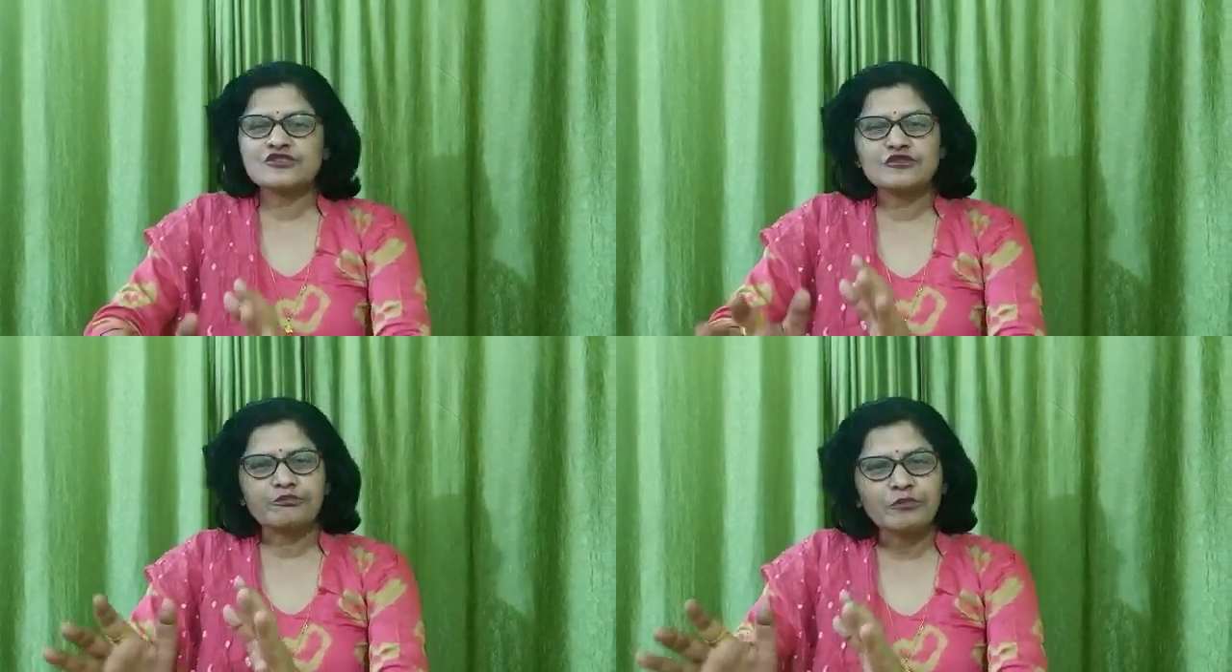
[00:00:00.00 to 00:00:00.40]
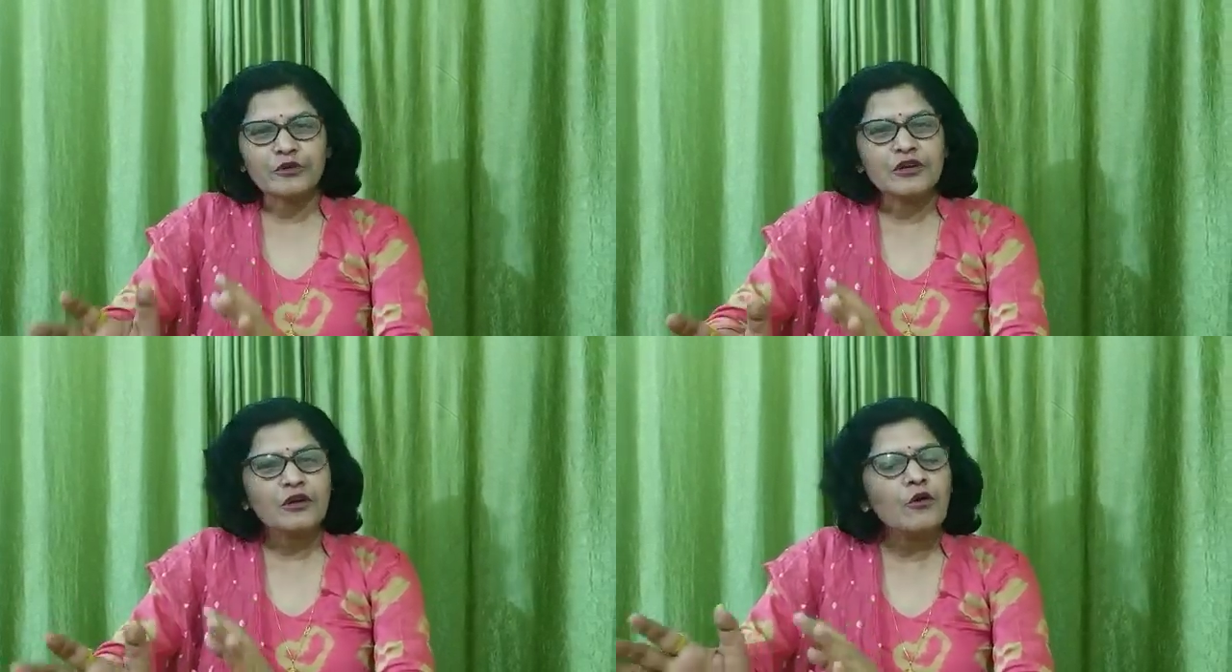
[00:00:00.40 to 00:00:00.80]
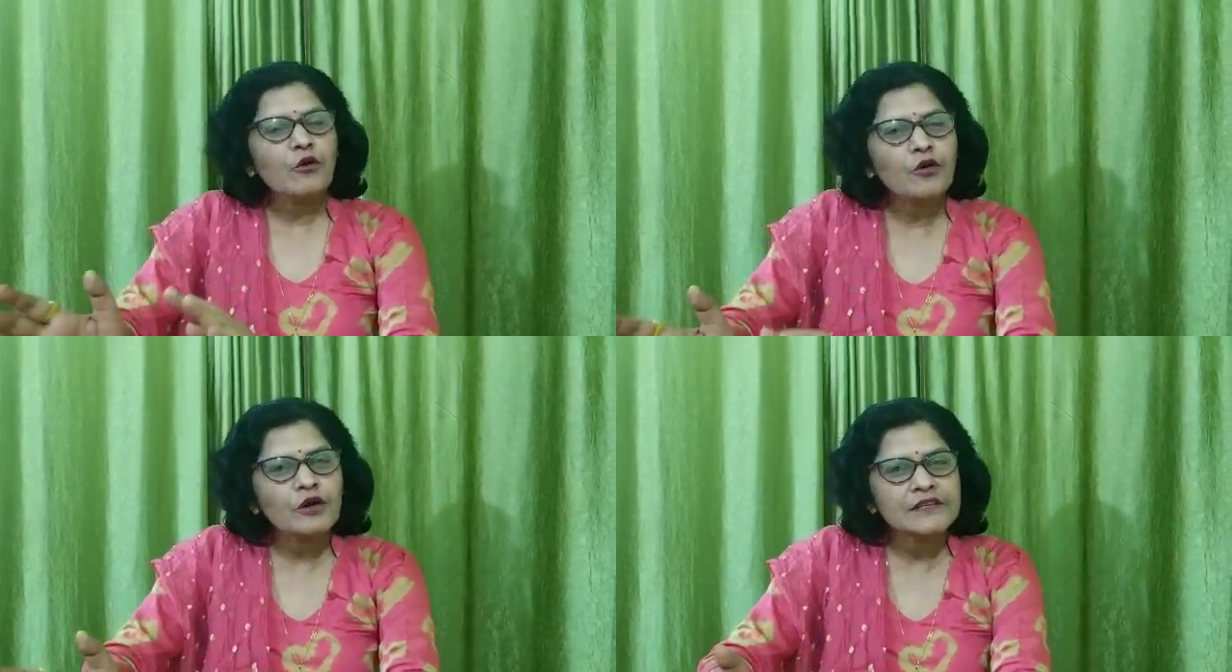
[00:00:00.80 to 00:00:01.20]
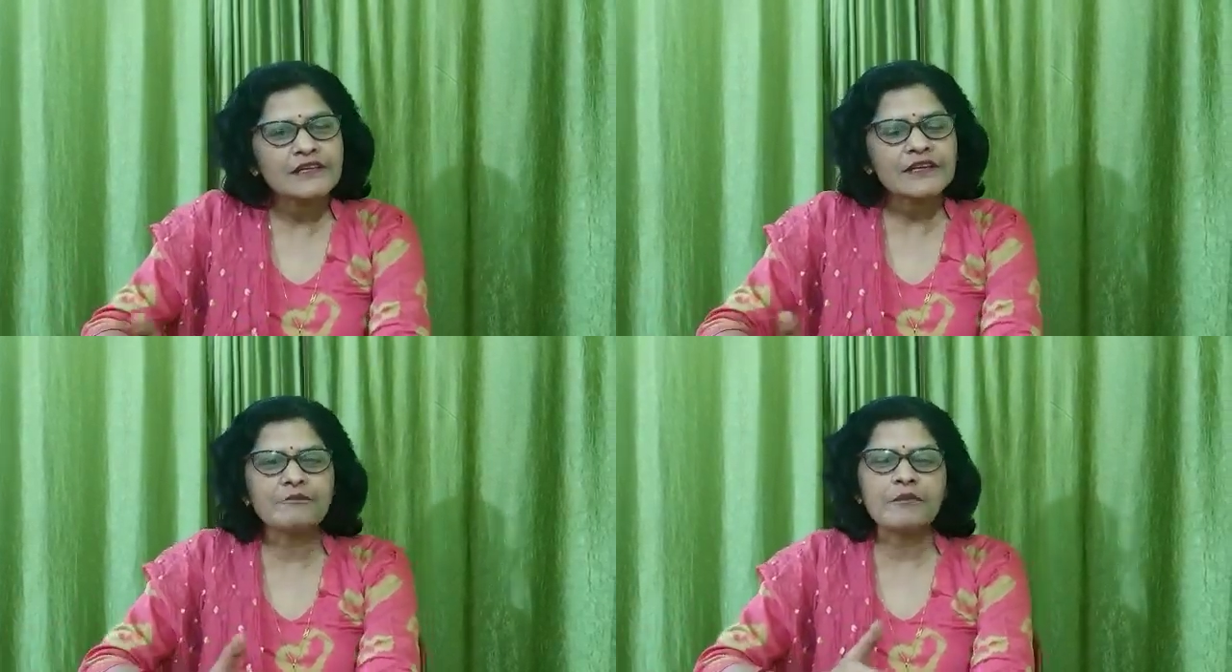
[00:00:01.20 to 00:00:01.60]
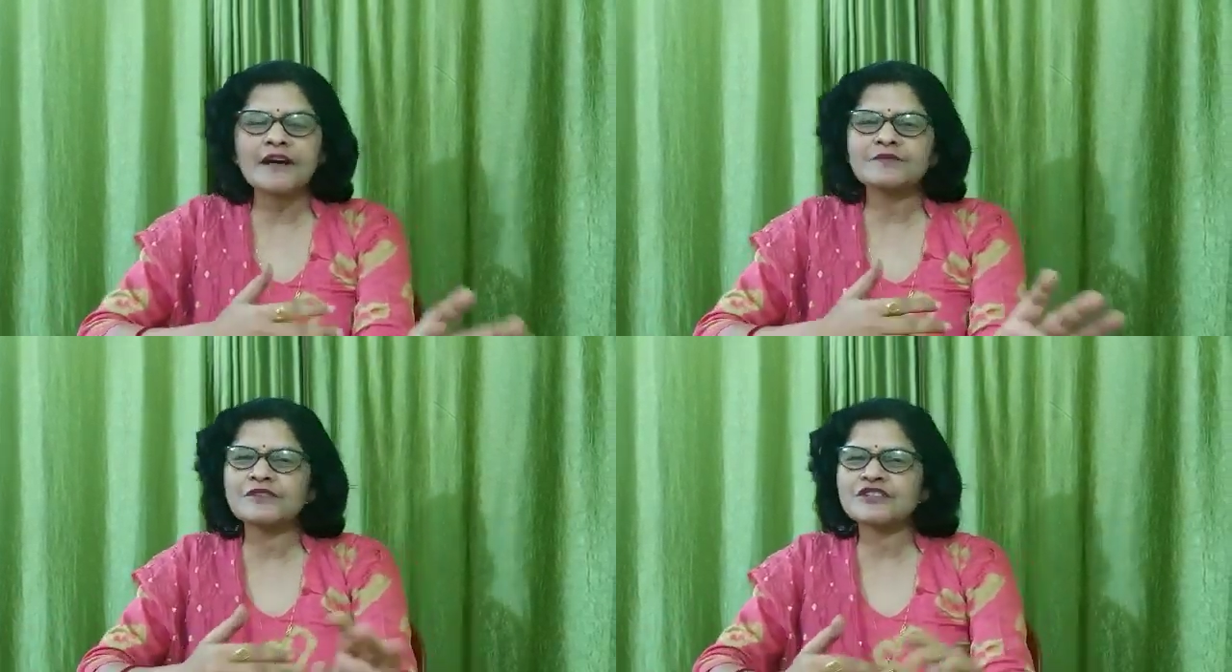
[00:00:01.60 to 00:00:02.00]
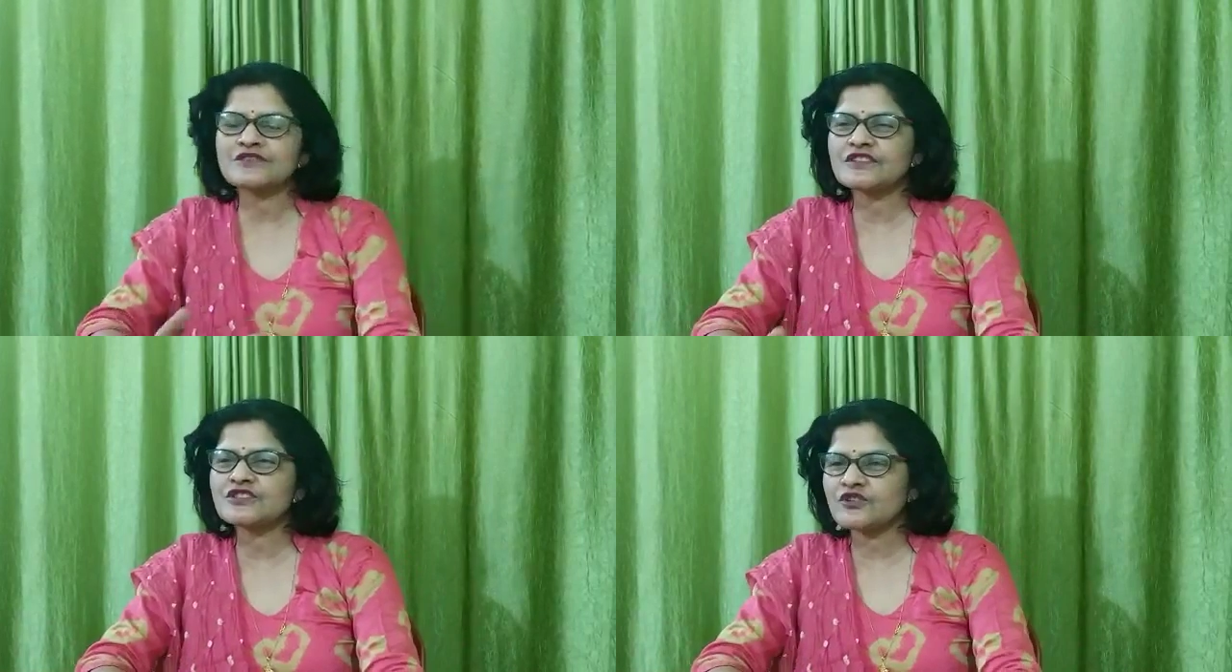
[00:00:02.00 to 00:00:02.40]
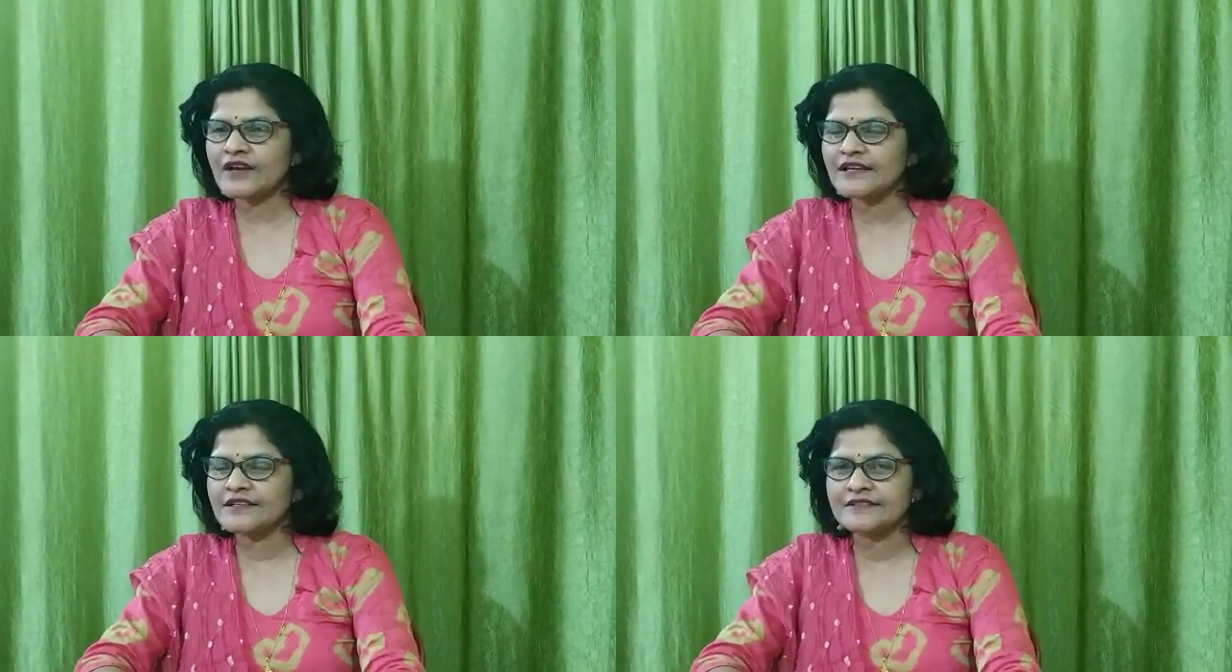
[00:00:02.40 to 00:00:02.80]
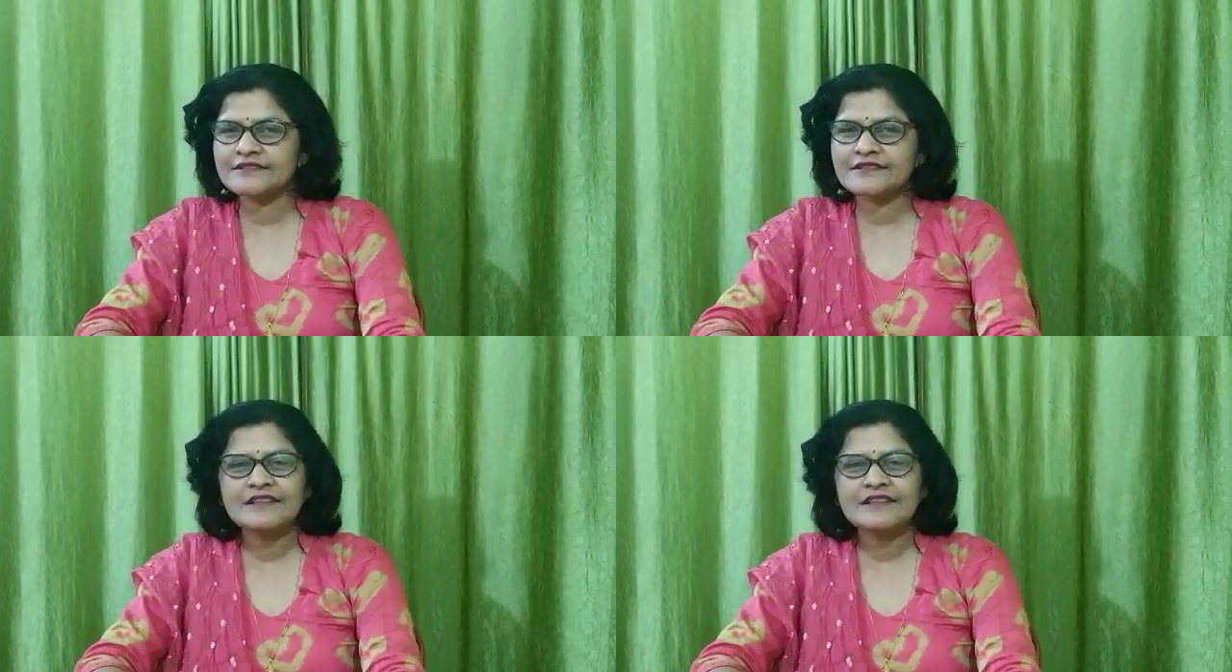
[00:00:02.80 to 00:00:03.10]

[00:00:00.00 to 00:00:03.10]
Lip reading: to pull all the compartments of the train,